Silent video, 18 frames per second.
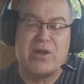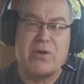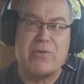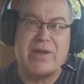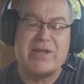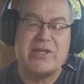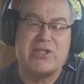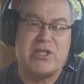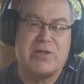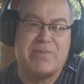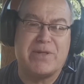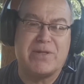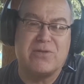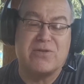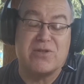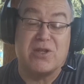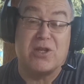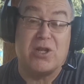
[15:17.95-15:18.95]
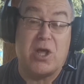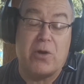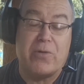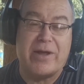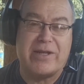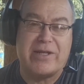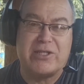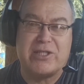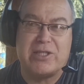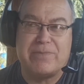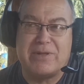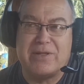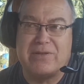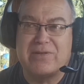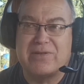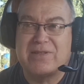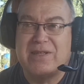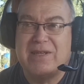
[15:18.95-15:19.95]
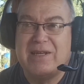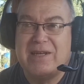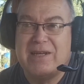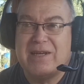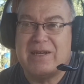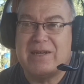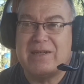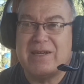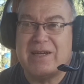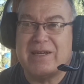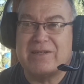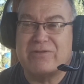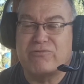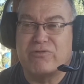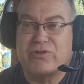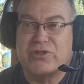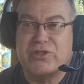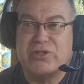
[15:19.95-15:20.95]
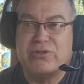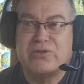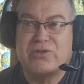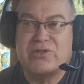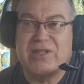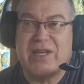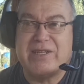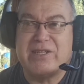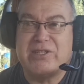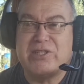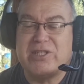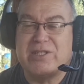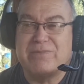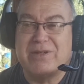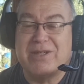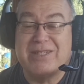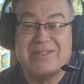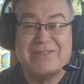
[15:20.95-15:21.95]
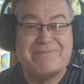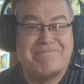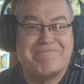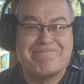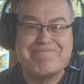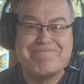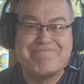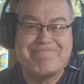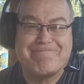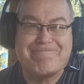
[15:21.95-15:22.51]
low energy bills, and reduce energy demand?